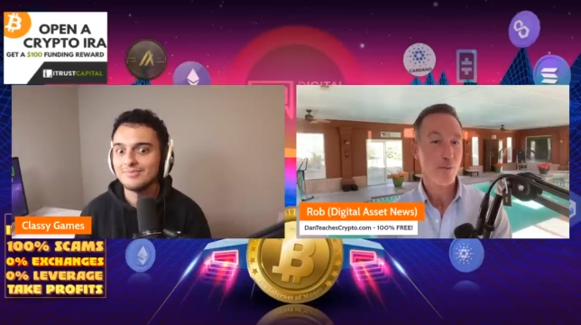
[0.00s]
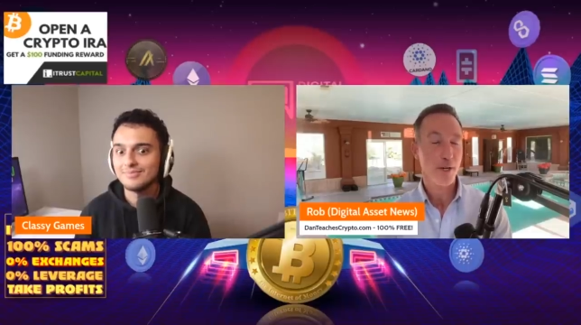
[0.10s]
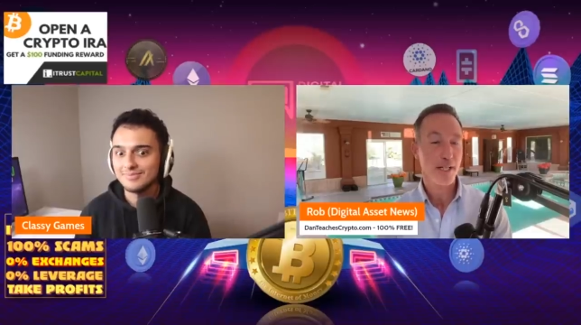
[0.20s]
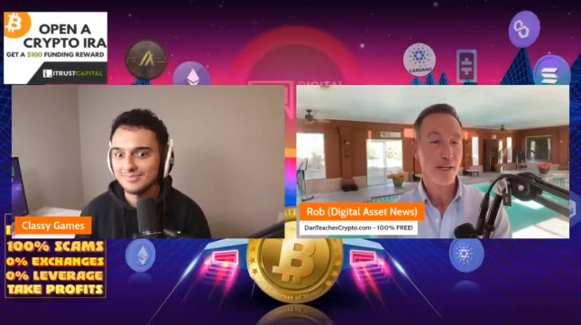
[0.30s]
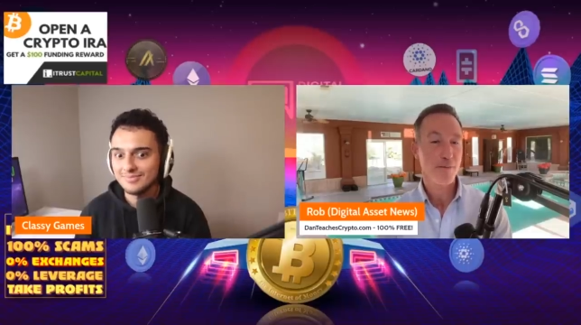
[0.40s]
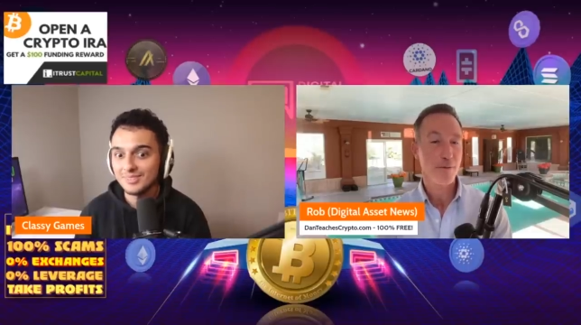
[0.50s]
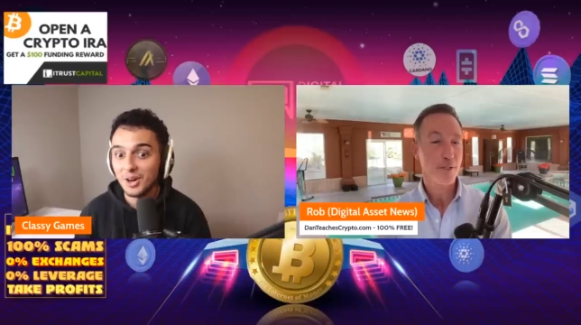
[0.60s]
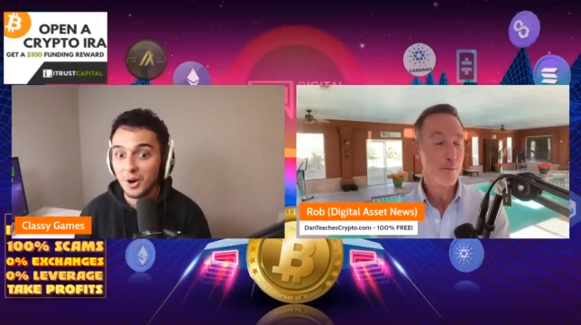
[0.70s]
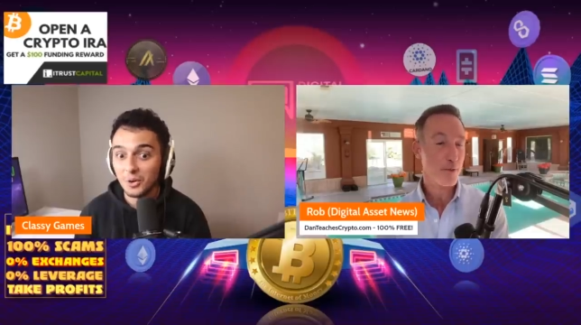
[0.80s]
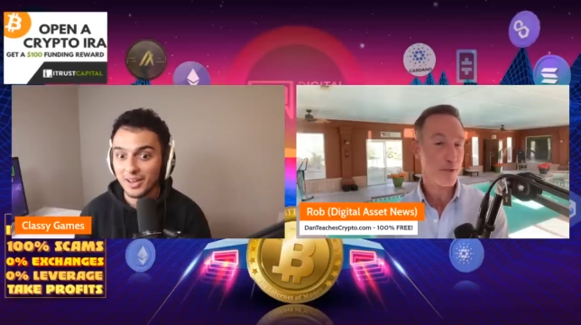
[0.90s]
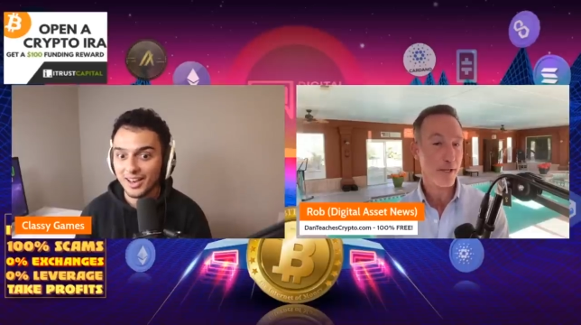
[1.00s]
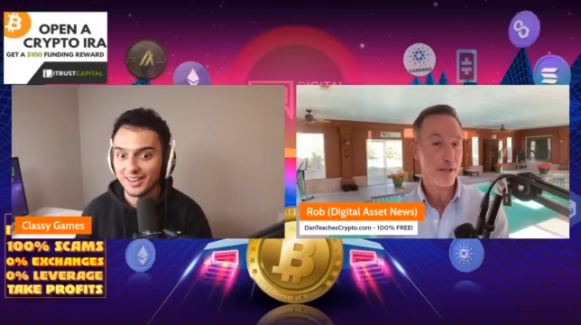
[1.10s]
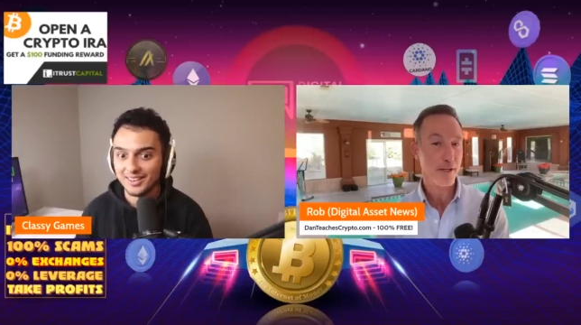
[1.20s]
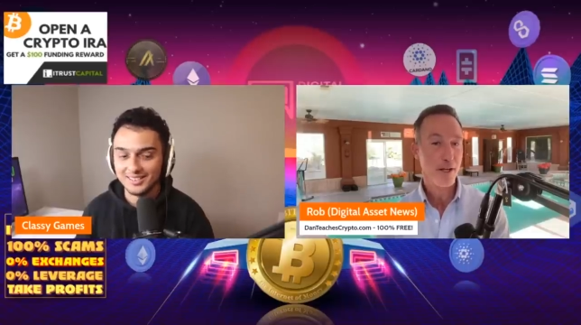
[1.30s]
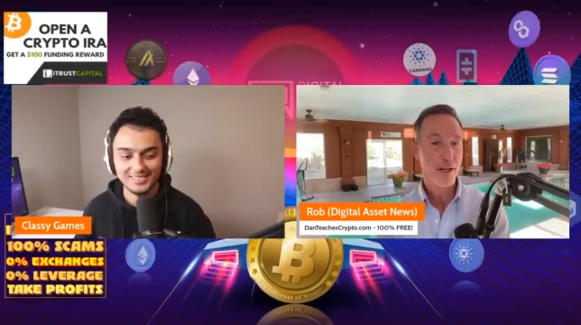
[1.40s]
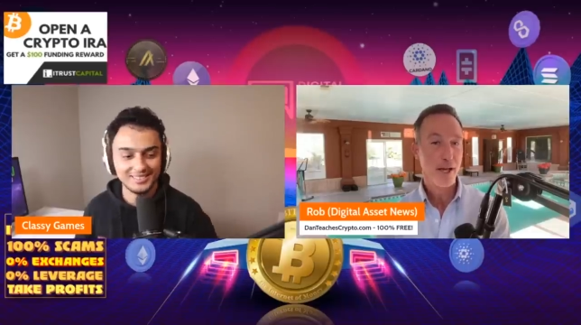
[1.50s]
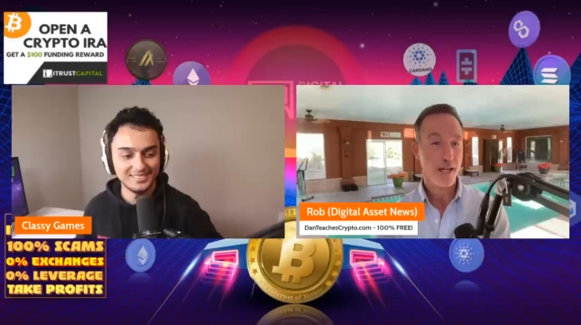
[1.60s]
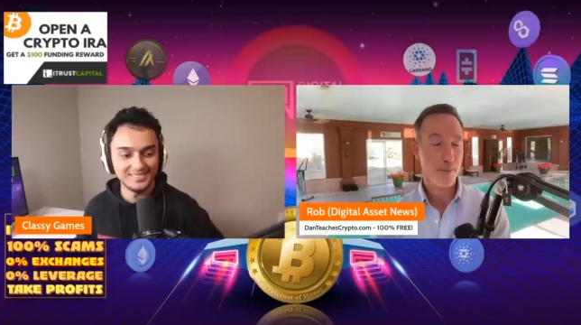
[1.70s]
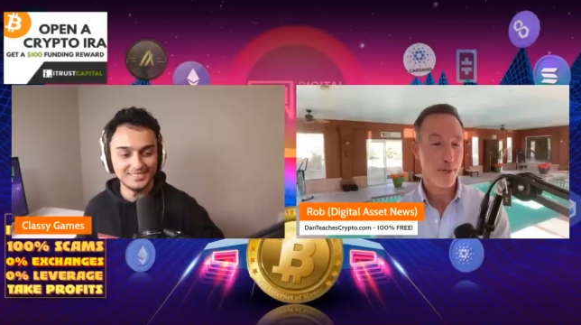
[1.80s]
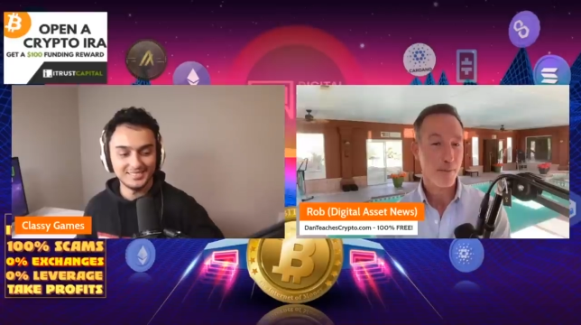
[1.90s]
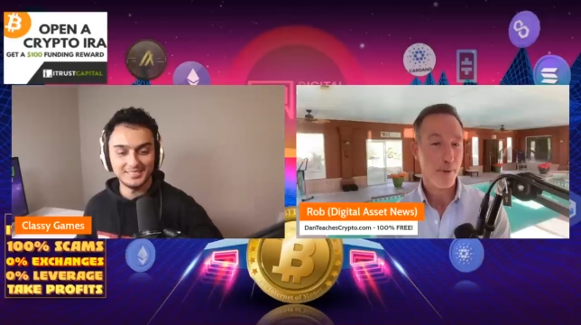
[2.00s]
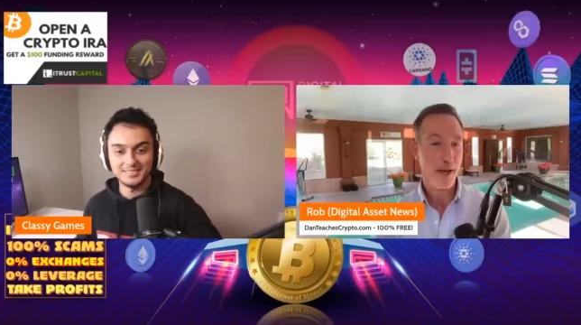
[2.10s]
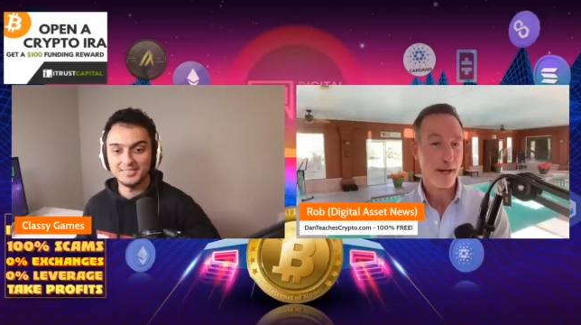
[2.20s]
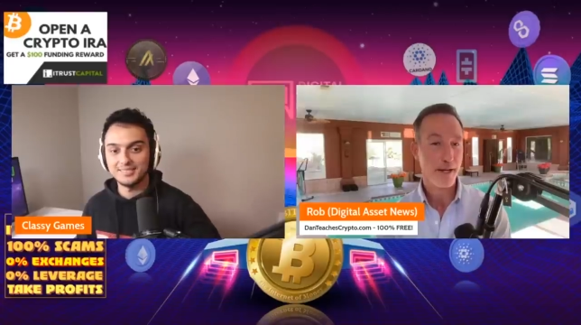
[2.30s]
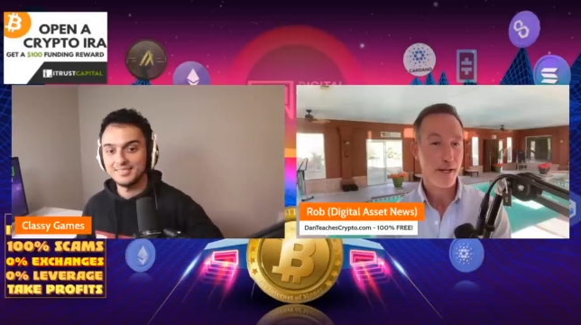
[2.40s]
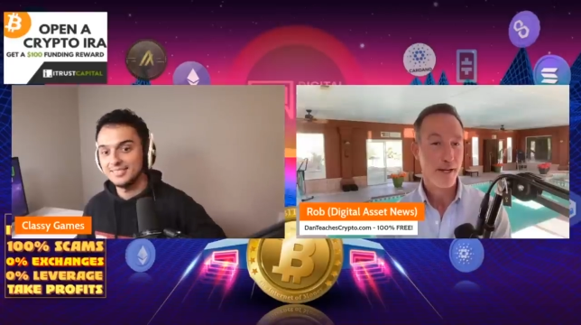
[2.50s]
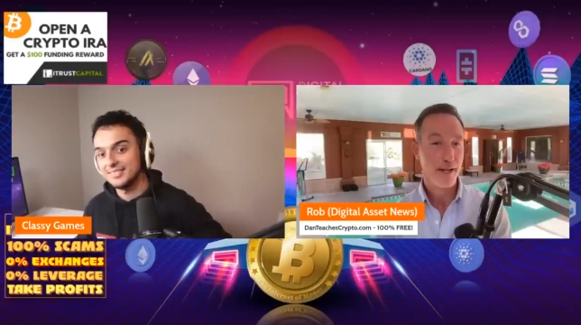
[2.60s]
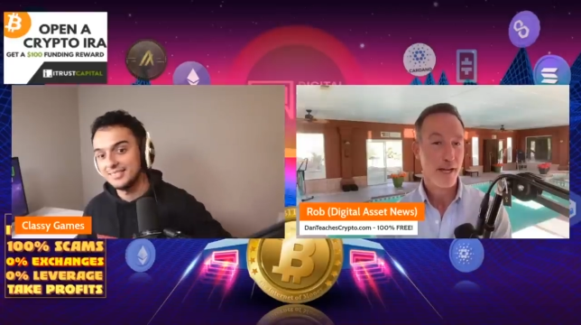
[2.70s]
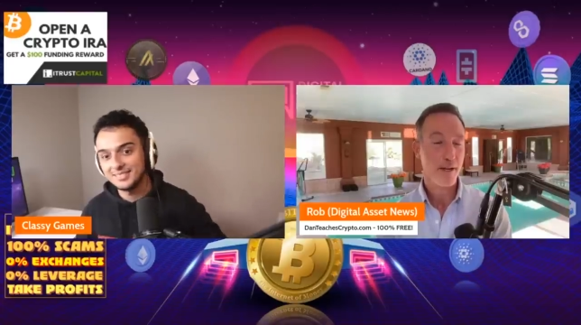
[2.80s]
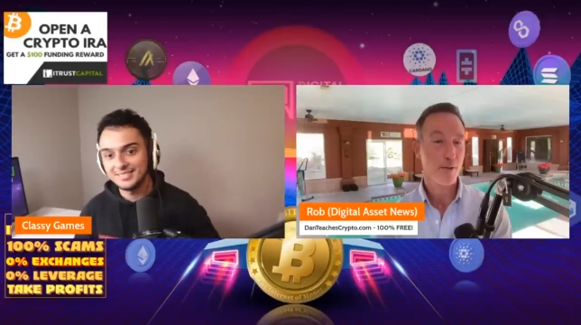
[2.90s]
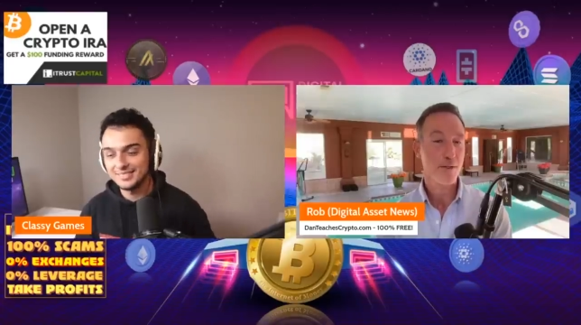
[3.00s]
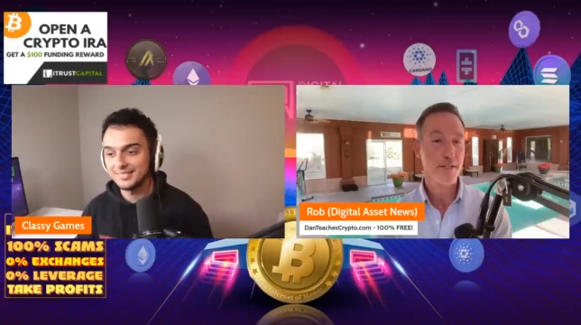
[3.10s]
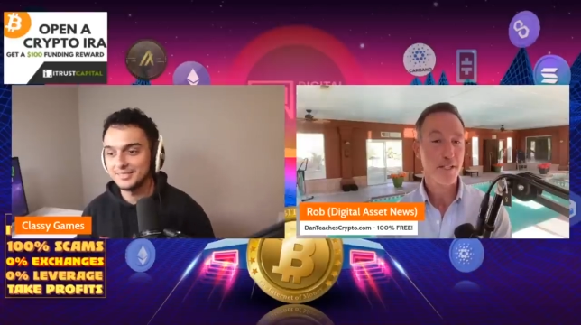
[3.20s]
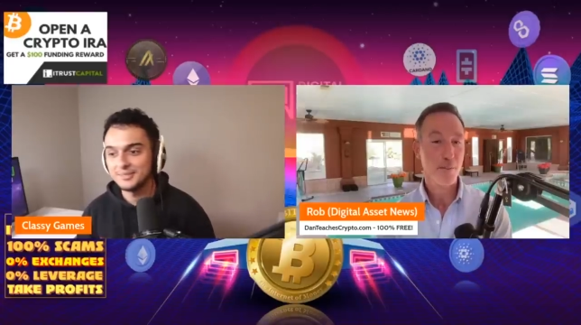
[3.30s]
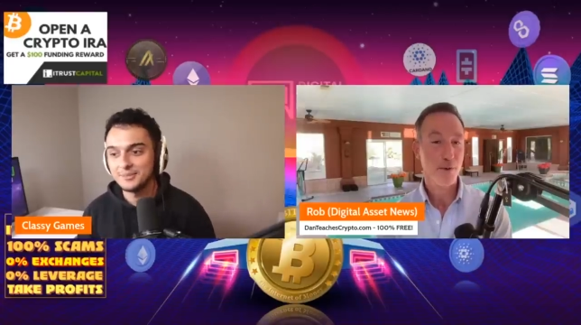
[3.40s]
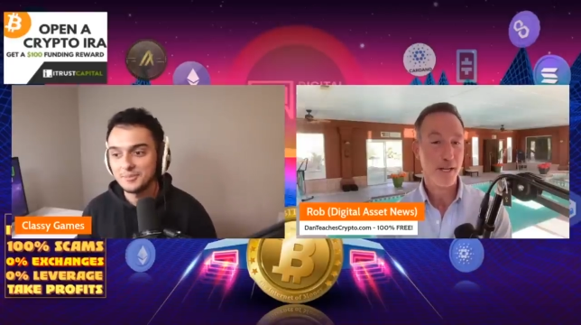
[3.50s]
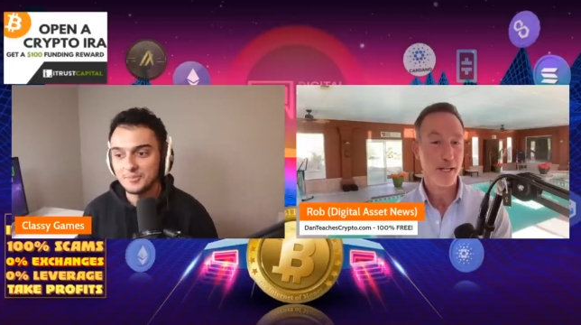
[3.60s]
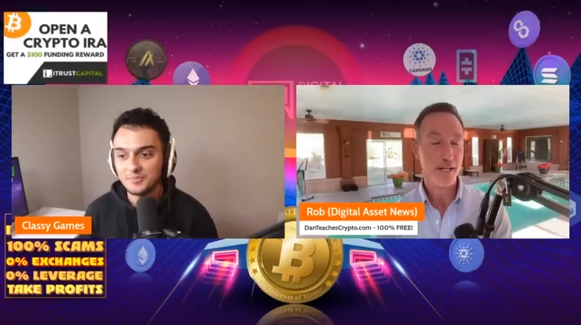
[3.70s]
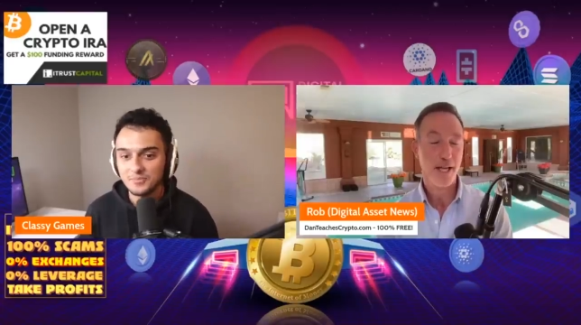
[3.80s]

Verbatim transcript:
Speaker 1: We're going to give you fifty oh, yeah. percent, and to bring it back, and then of course that's going to bring it in.